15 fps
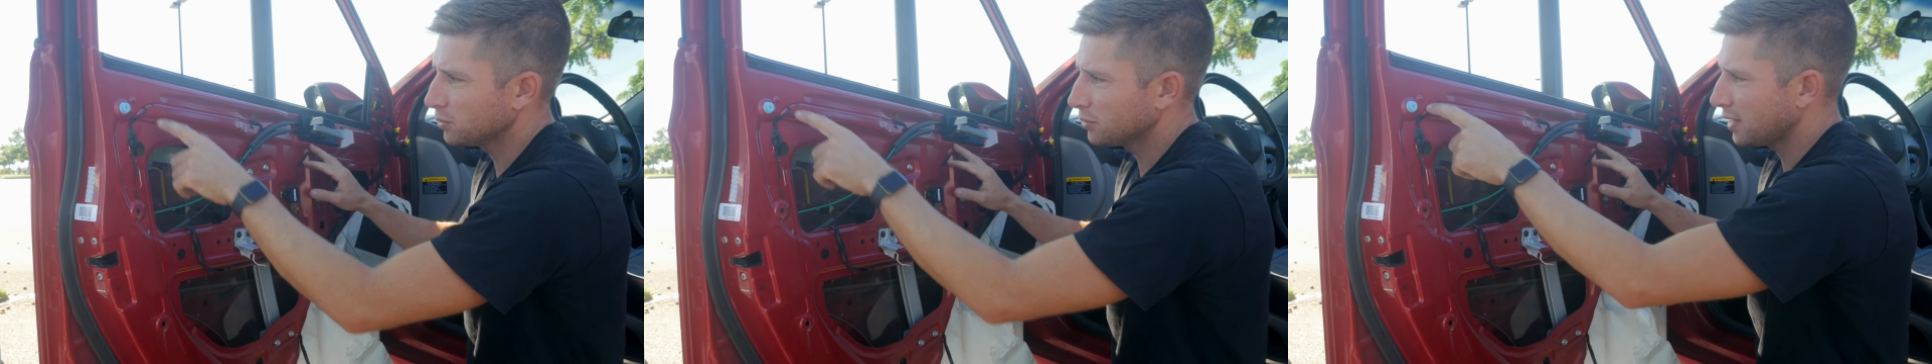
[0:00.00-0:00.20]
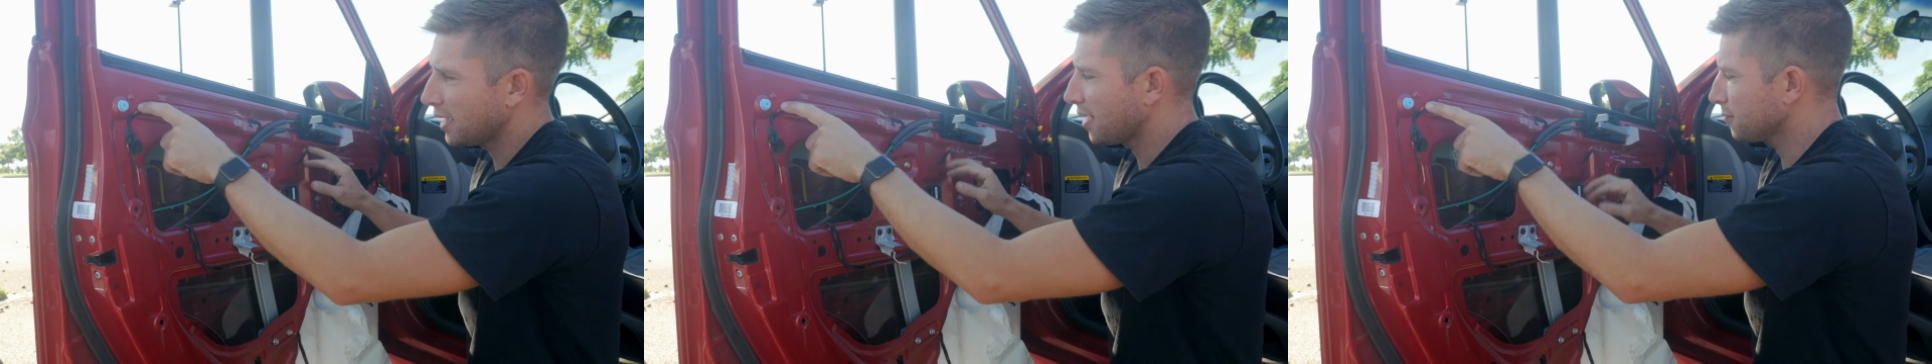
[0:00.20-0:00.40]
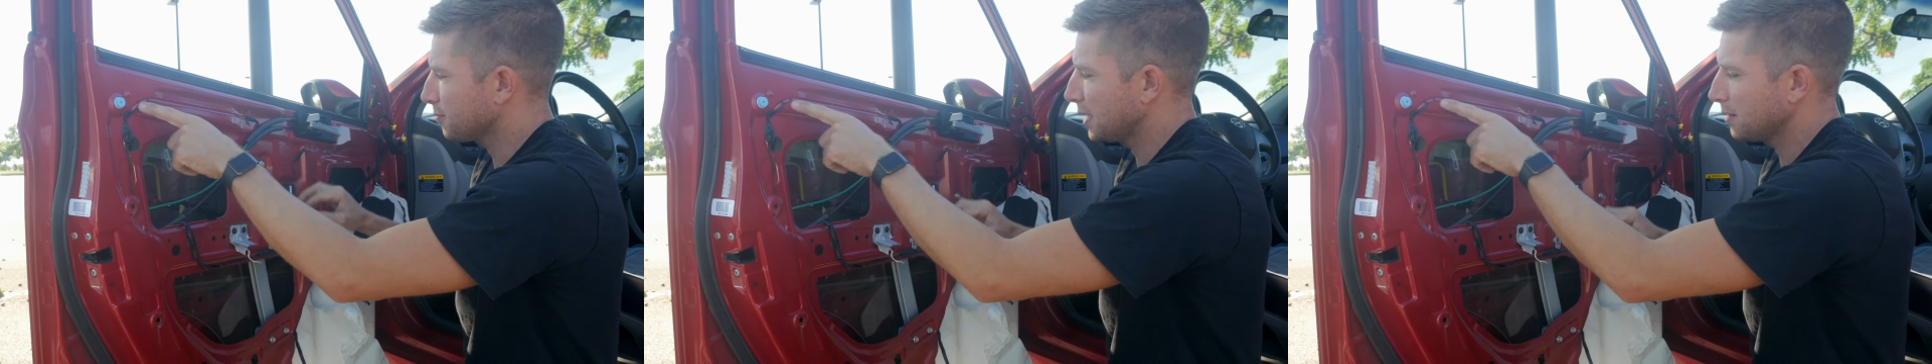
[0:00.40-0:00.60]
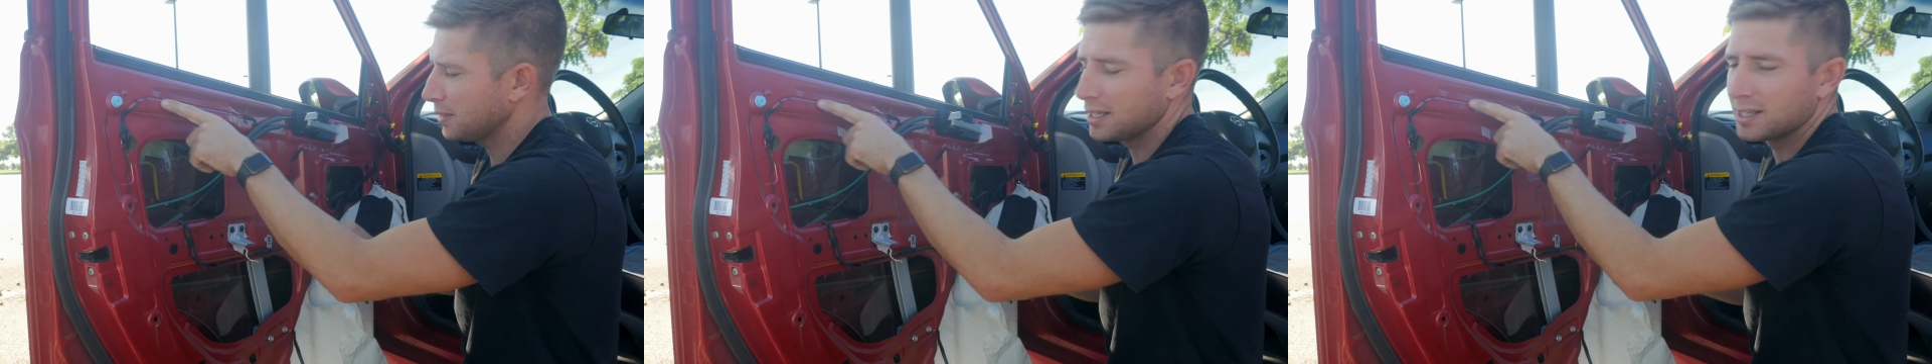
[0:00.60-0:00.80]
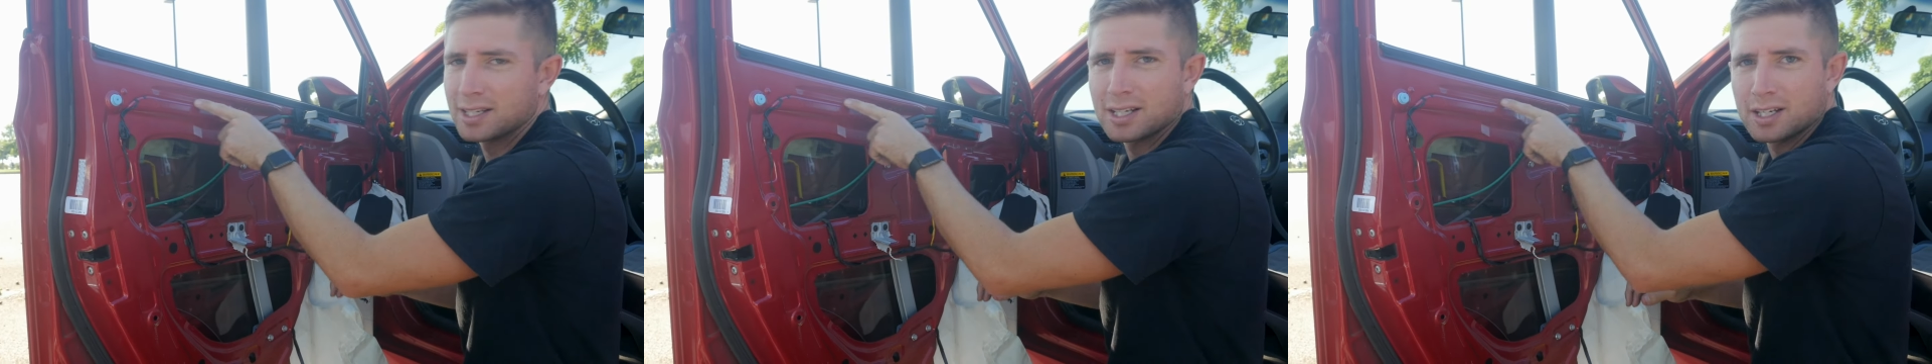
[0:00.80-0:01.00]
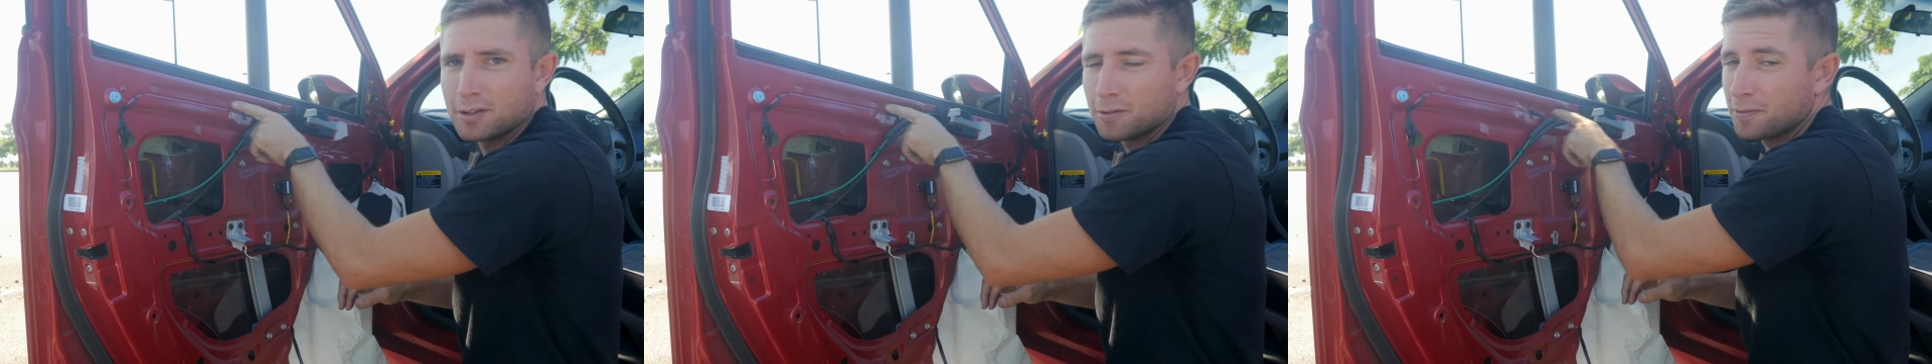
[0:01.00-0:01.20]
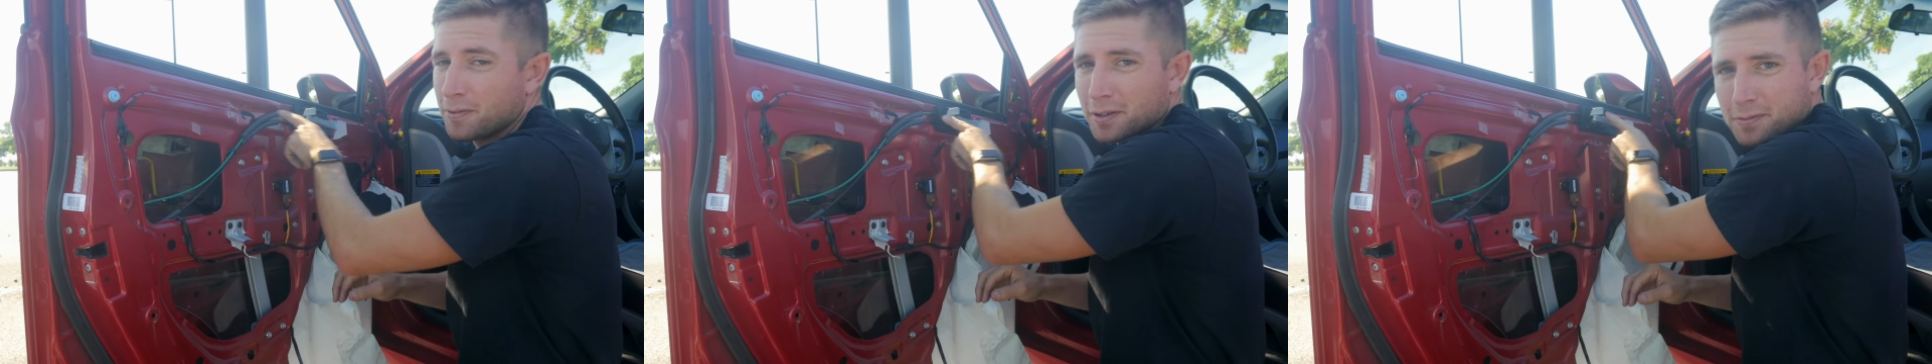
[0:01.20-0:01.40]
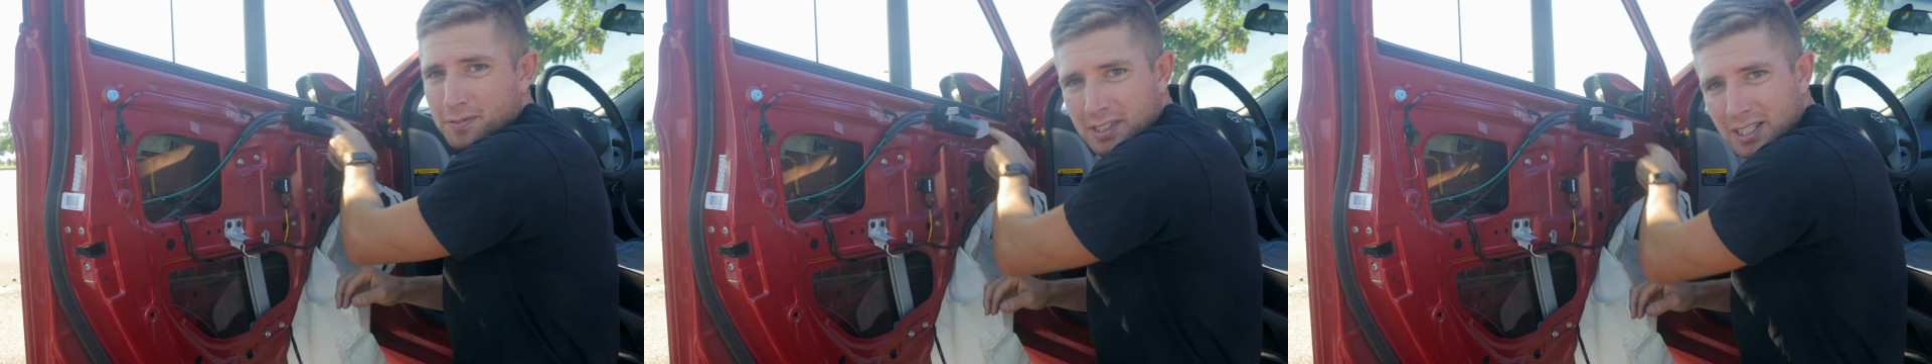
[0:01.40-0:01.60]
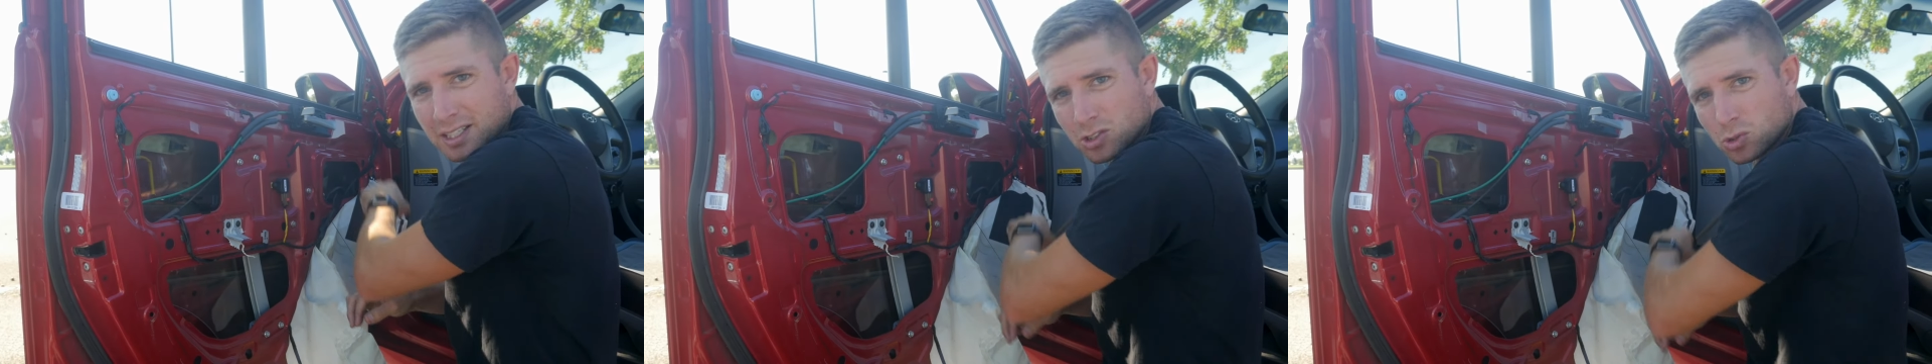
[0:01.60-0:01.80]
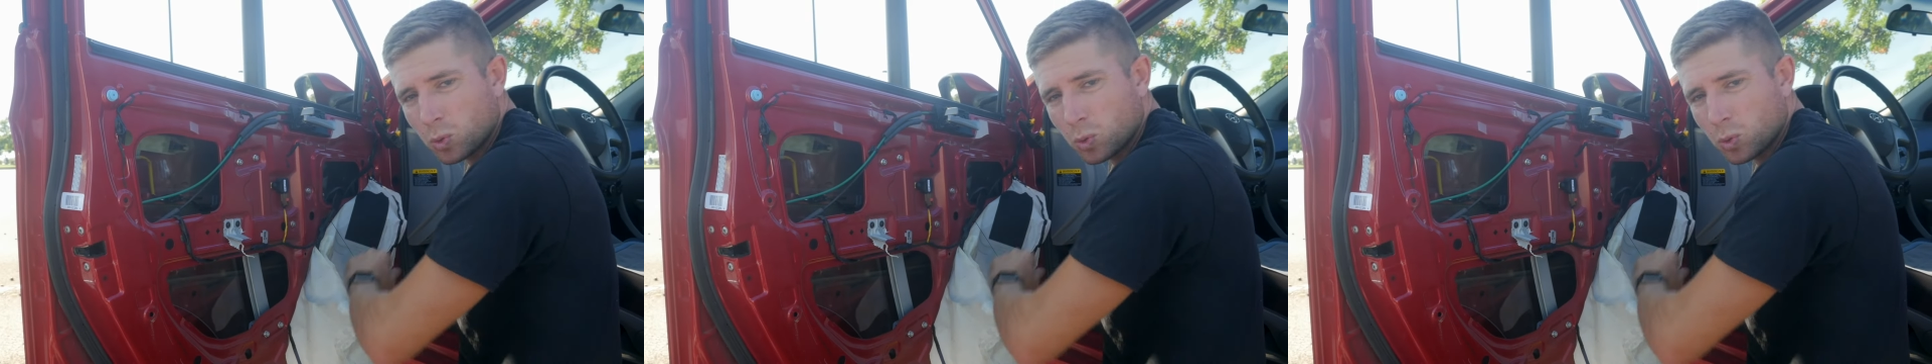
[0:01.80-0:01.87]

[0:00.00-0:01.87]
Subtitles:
would have maybe 15,